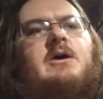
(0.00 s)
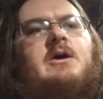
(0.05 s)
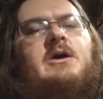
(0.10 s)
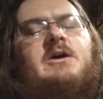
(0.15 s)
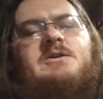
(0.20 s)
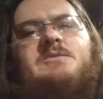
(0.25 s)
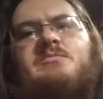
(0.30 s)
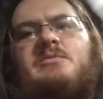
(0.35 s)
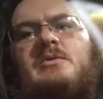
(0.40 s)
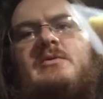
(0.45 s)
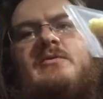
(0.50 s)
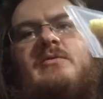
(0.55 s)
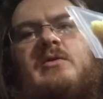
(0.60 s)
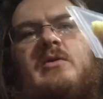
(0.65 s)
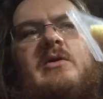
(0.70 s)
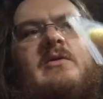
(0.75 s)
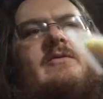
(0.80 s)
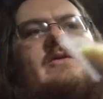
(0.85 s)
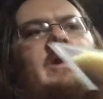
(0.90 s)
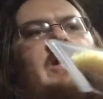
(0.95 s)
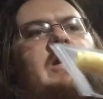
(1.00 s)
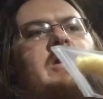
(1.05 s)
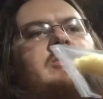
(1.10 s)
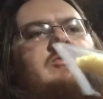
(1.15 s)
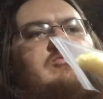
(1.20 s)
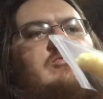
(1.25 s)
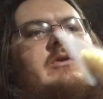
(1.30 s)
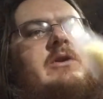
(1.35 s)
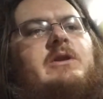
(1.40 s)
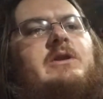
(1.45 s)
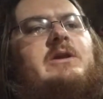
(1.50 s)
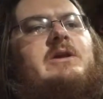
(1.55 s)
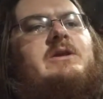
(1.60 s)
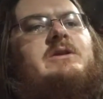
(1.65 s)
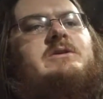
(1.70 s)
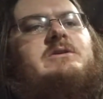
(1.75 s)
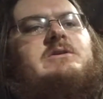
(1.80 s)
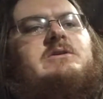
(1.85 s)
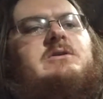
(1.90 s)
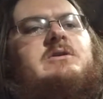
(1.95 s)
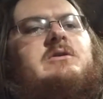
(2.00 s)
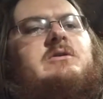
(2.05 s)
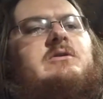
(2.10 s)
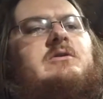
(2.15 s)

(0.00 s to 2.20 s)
a spoonful of each one of these